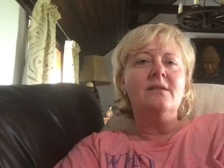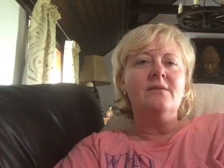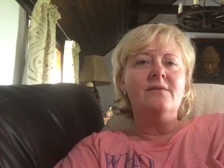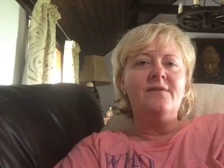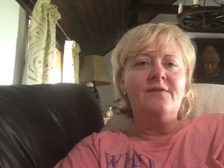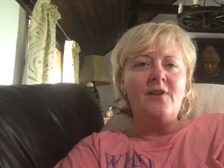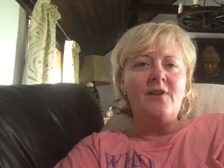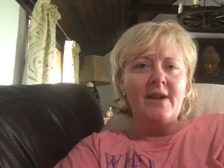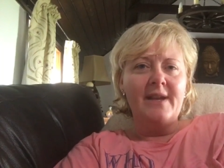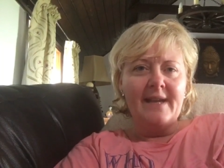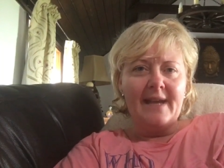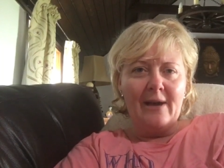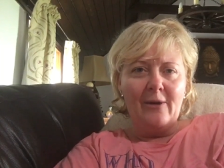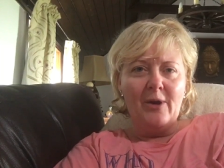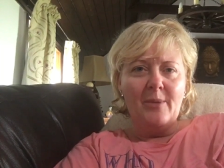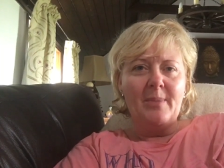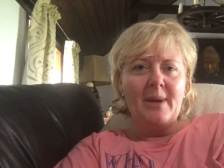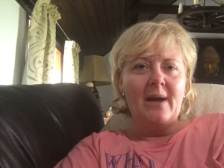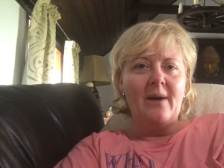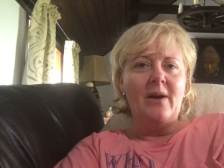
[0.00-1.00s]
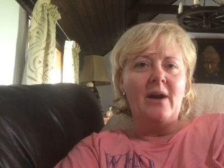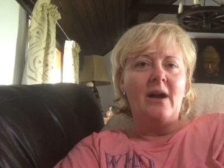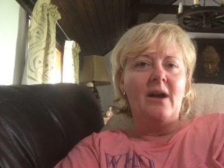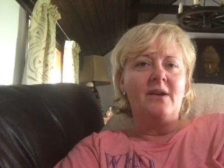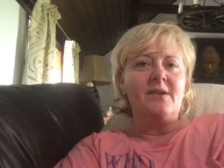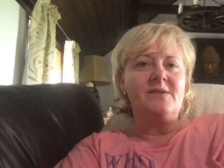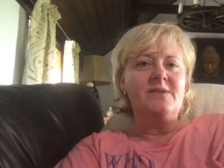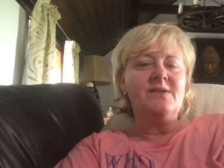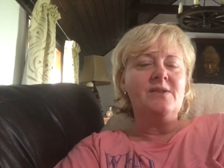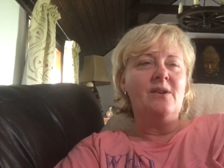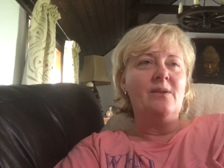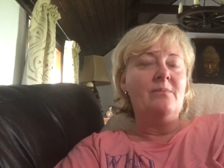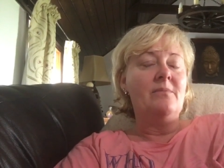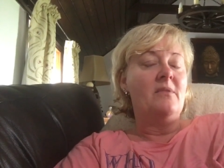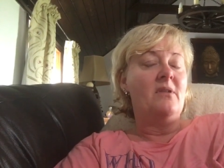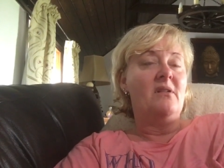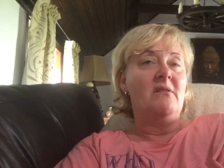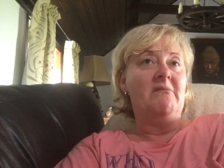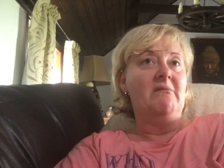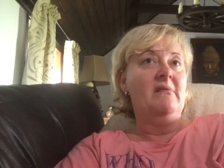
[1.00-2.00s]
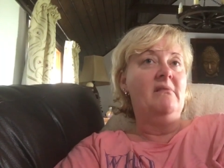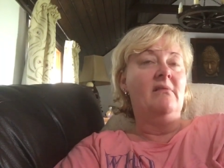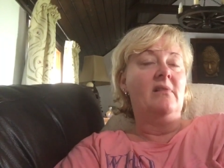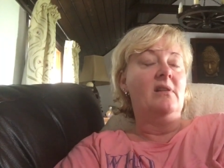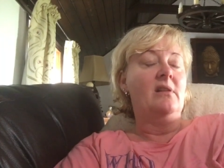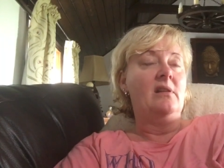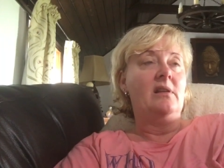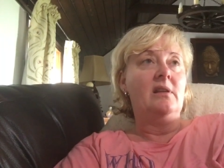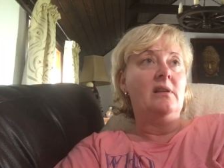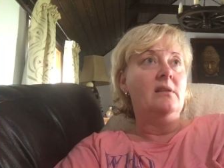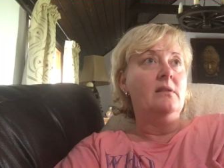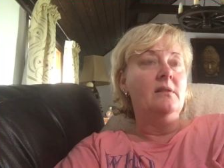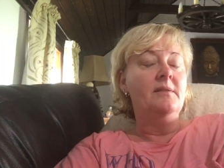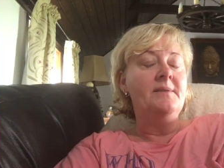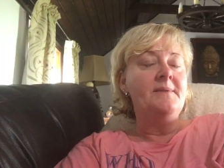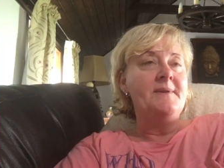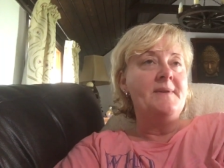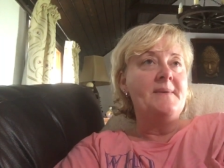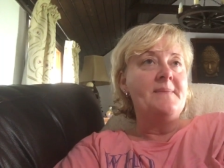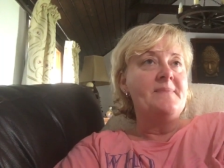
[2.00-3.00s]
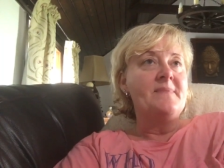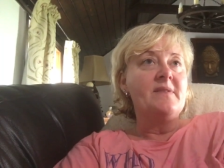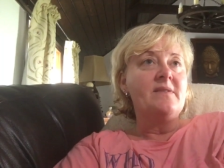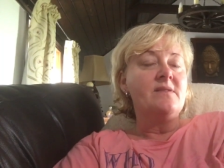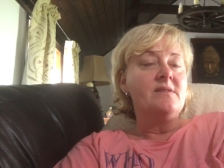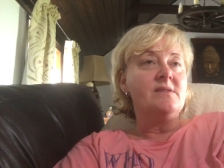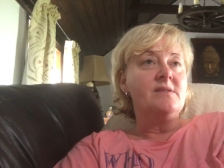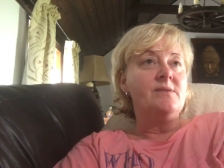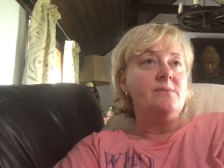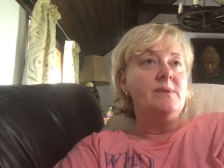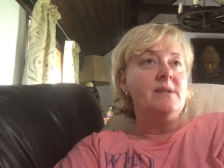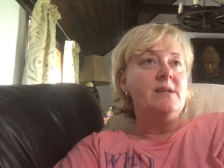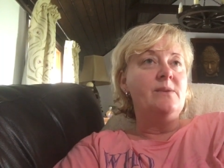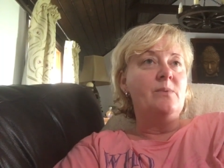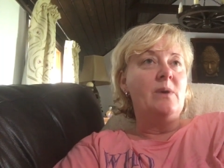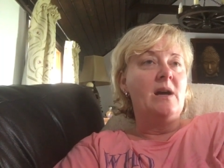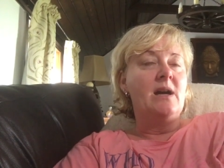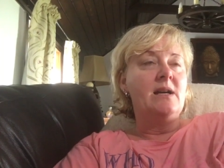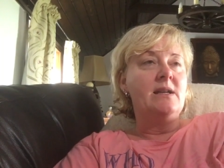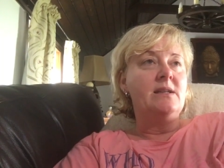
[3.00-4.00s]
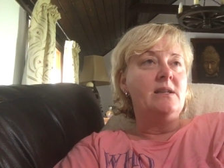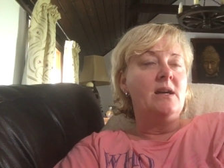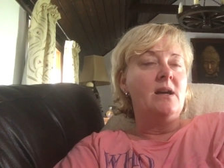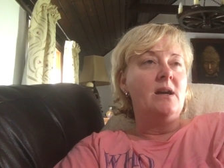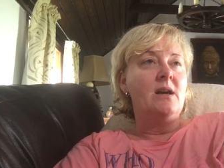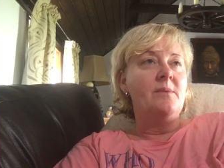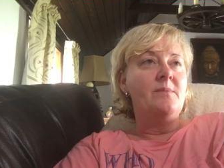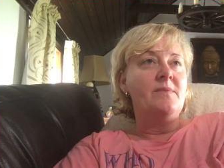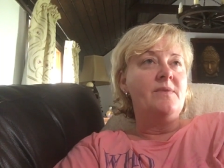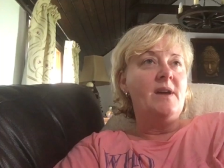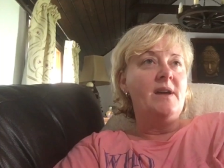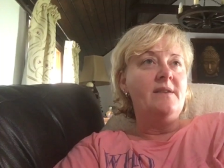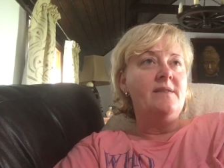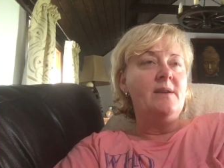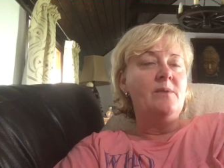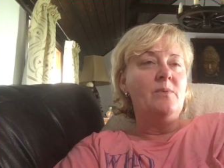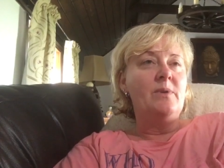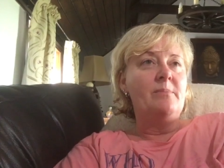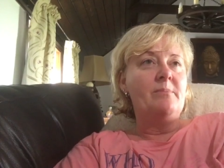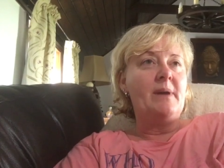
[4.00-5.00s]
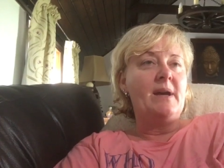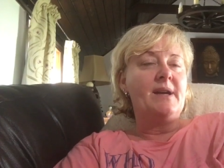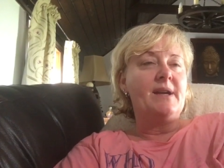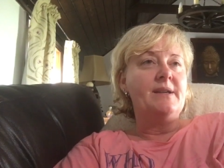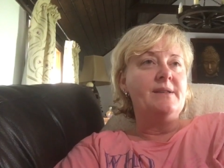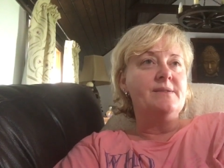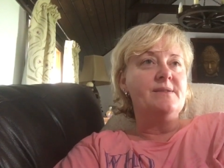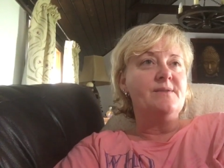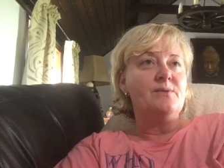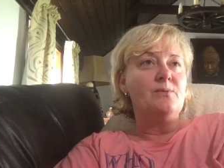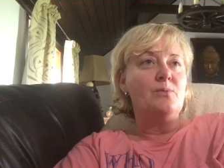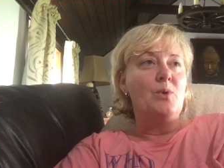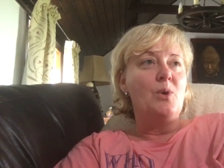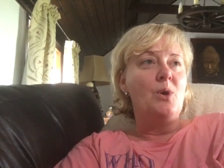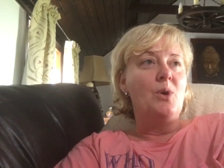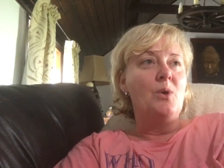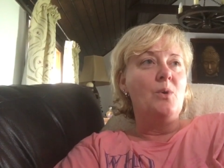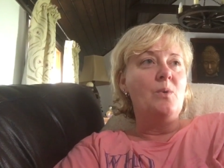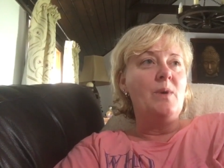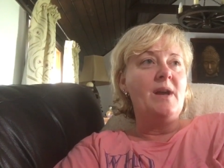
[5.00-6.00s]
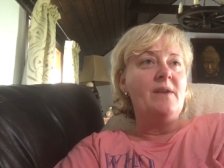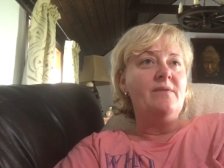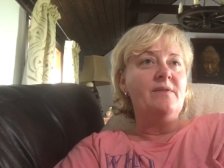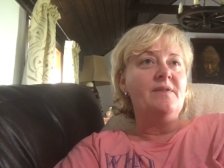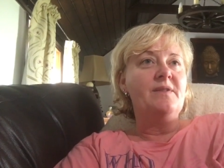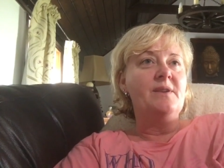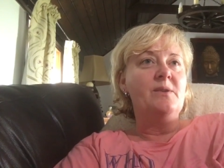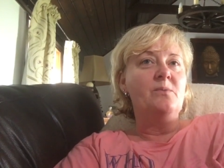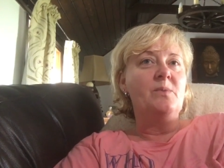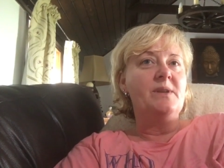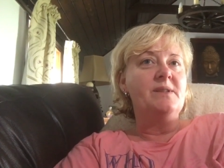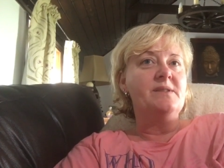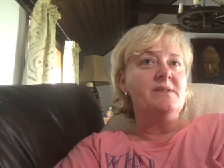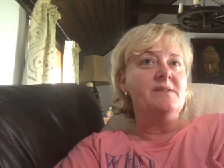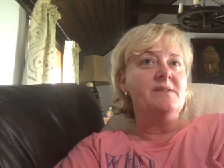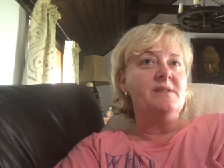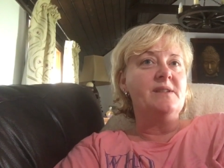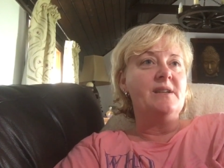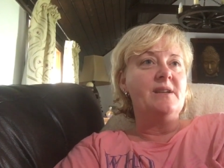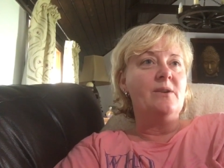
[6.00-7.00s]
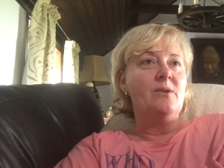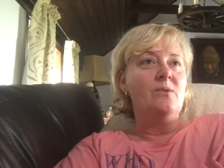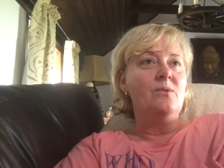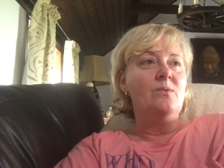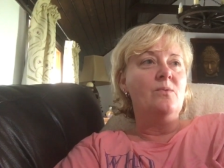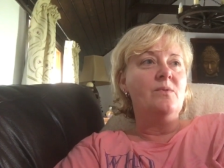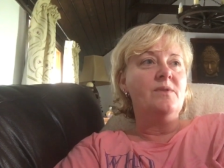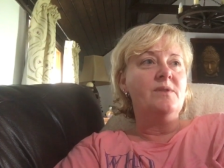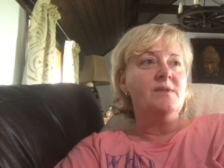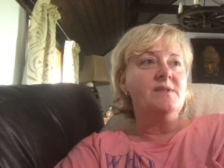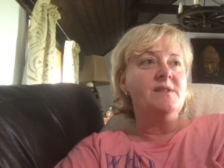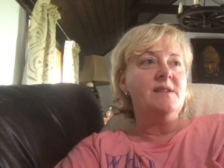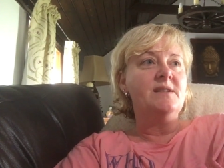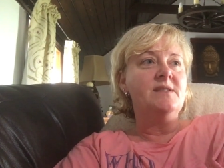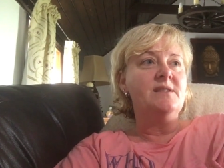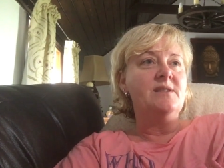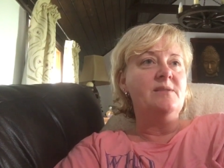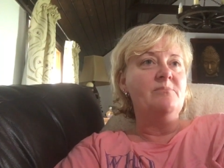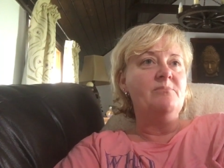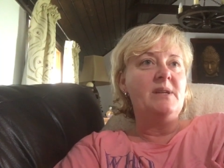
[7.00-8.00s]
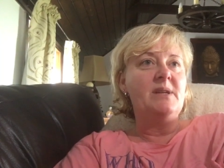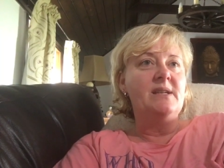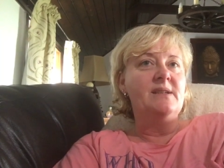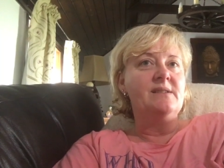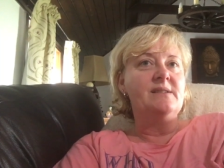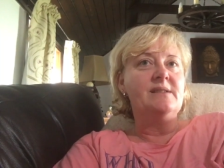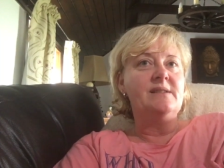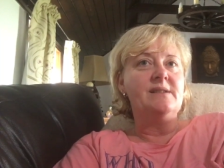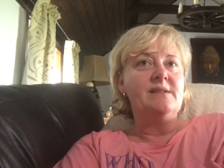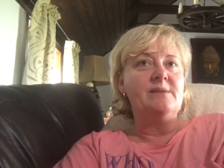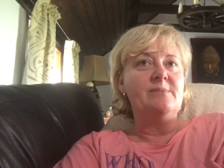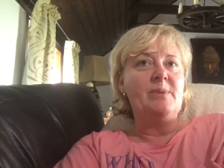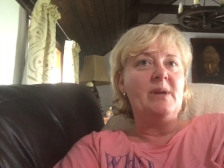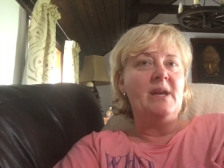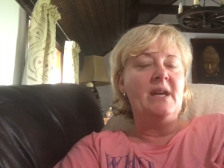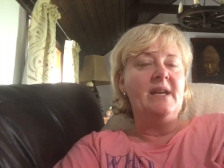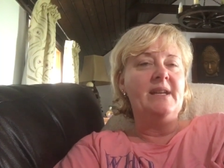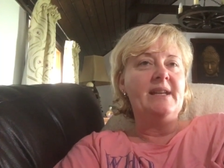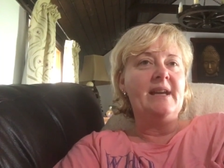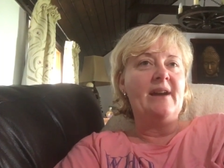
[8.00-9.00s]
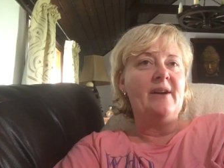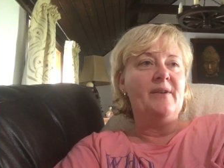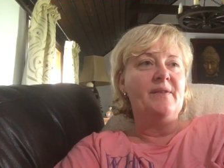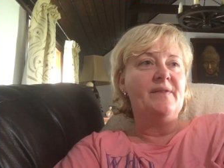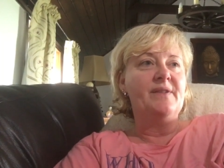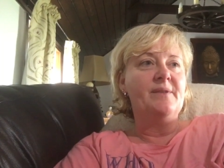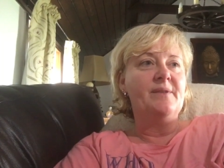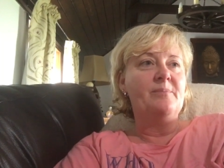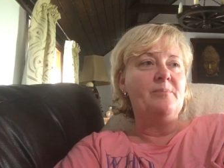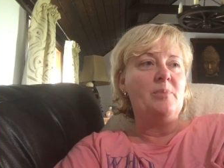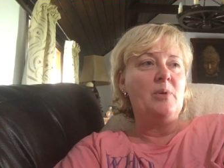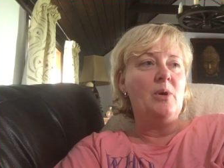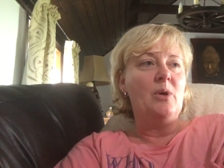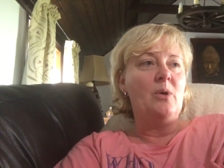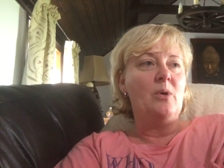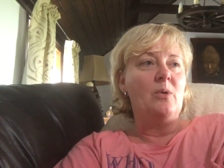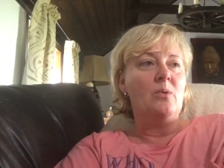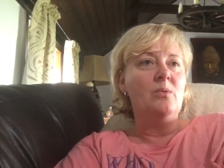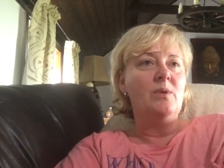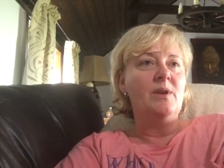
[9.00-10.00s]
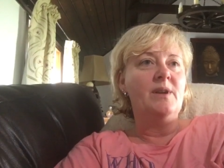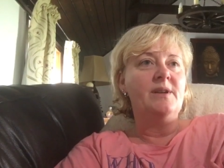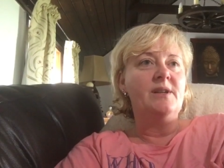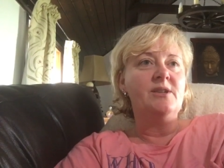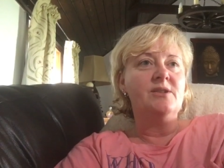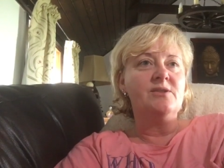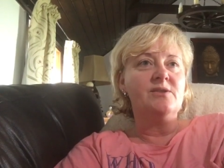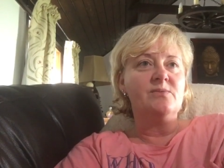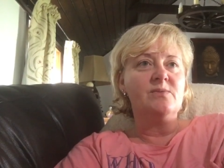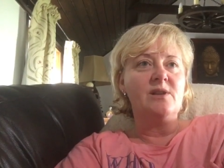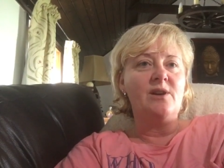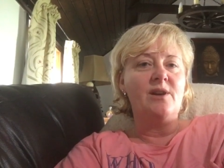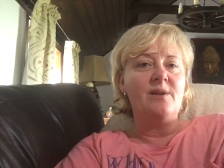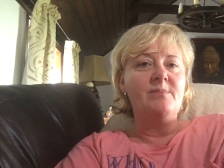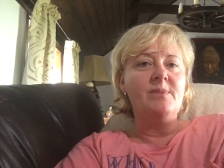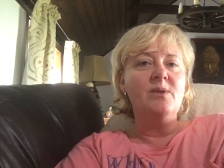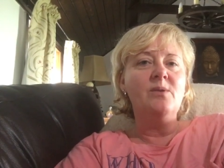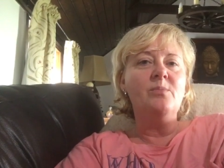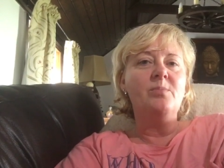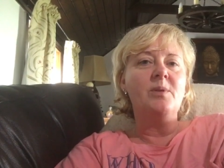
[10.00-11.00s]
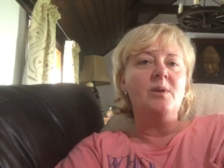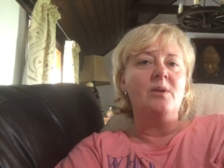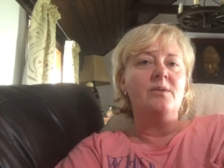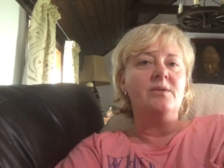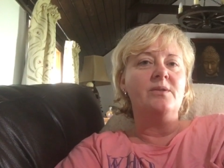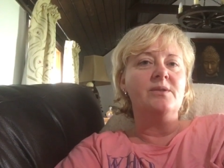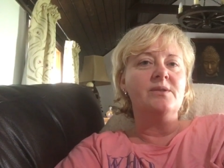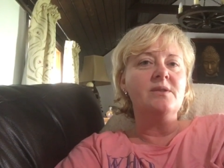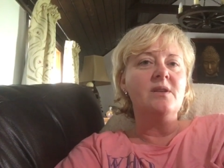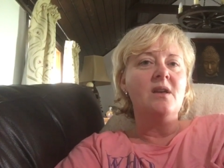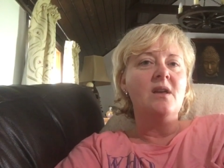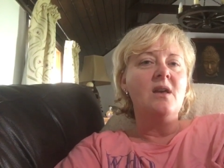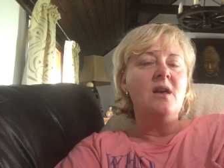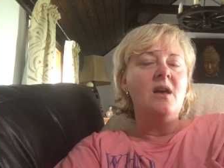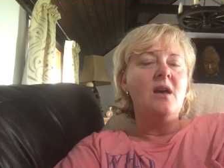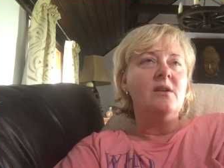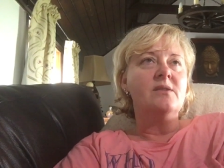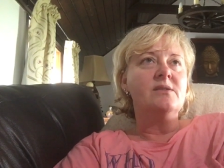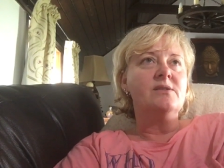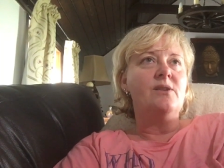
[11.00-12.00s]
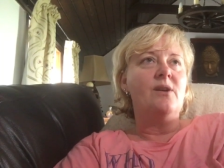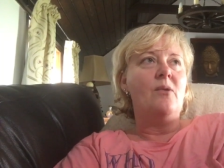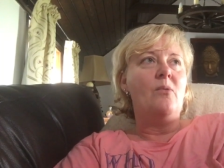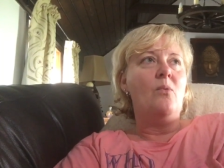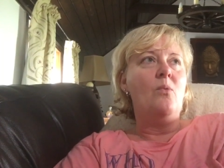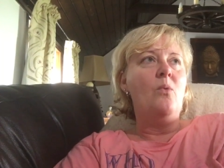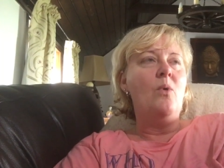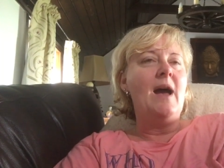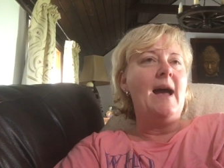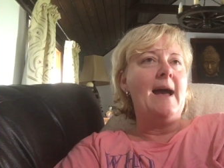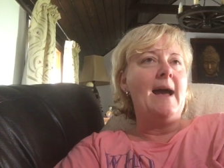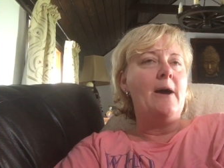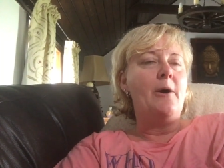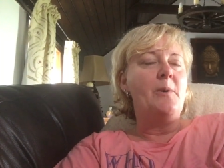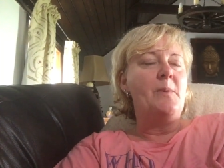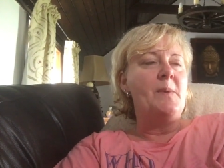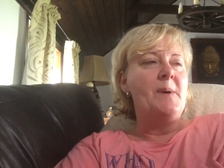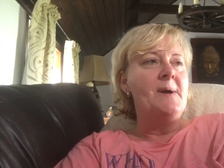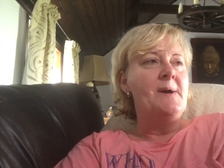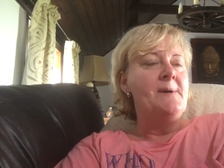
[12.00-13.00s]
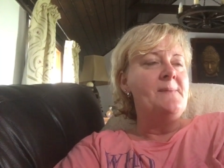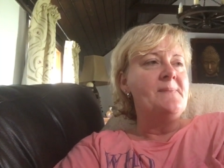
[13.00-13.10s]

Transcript: find out about us. So I'm like, all right then. So anyway, they then went back into the wall, everything went still, the sentient beings disappeared out of the pool, and it just was like a mill pond. I was like, wow.